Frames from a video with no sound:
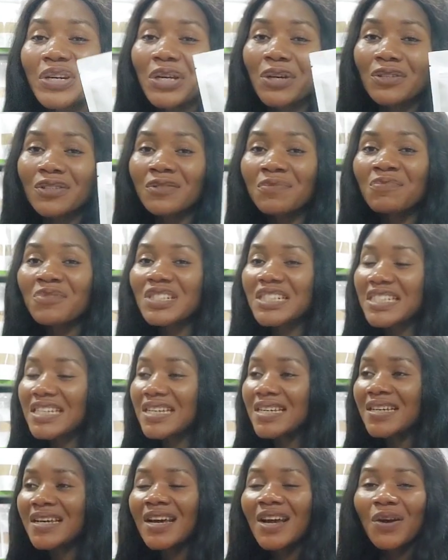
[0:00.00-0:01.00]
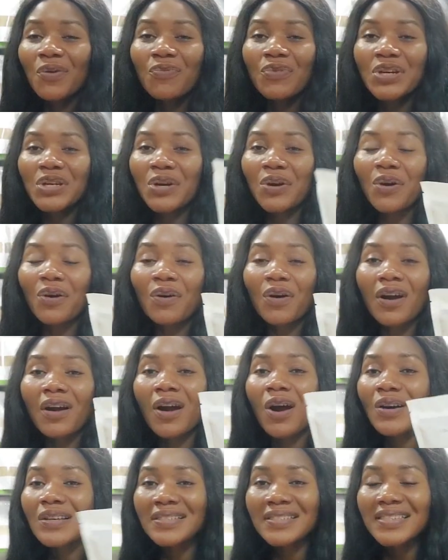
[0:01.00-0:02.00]
with your smoothie, with your
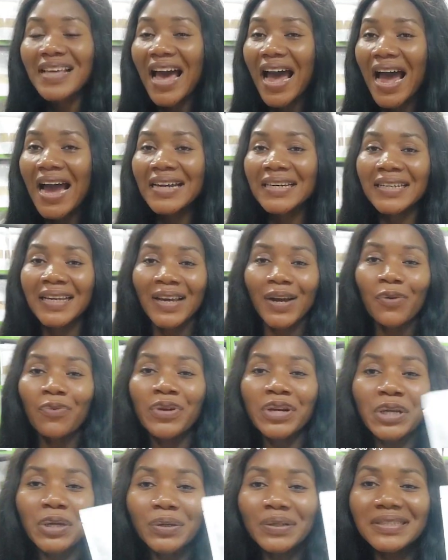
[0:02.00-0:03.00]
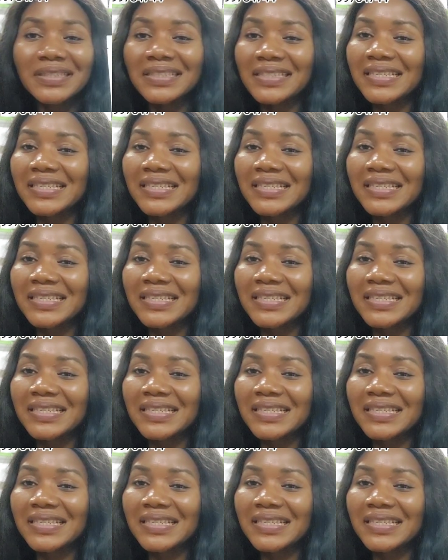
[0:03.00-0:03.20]
custard, with your